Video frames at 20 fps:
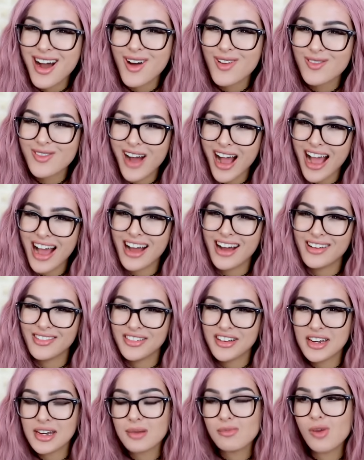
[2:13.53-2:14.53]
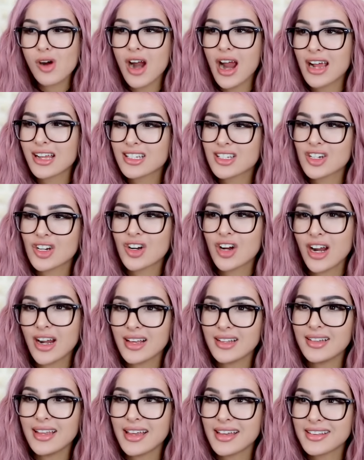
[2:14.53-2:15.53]
Wow, we need more extra
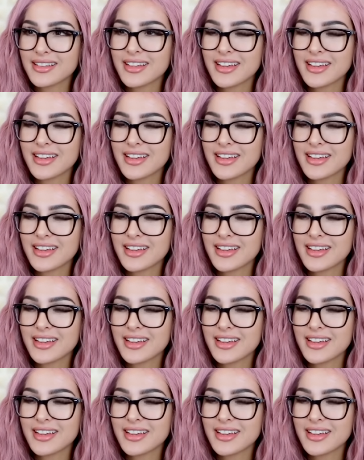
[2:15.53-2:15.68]
credit like